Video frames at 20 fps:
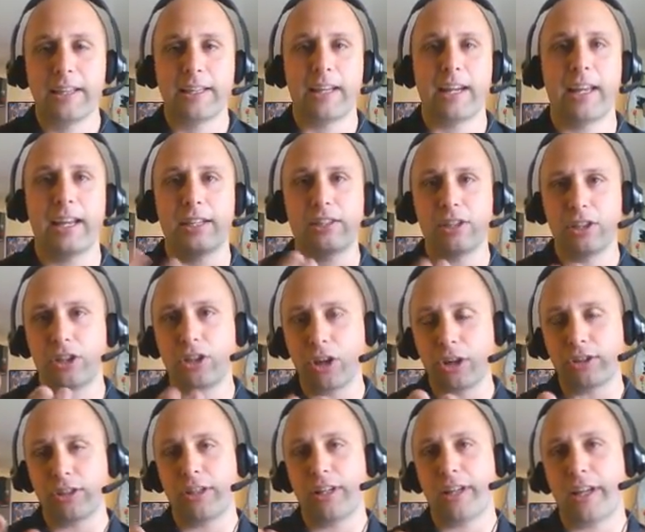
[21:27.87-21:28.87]
then they get to
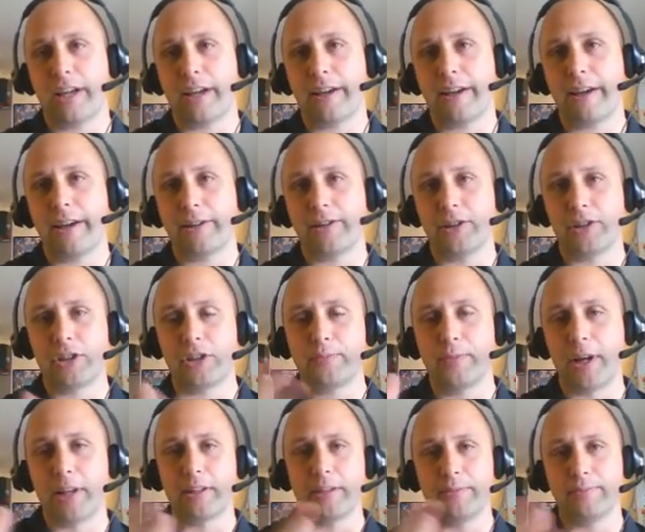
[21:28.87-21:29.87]
touch it in their hand and
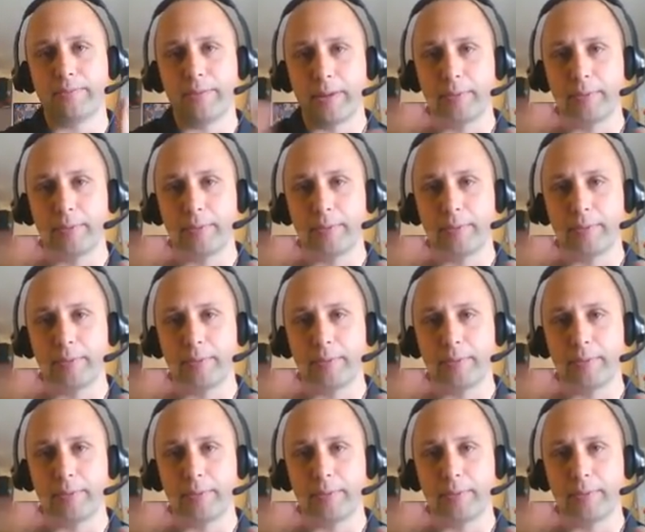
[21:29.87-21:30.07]
smell it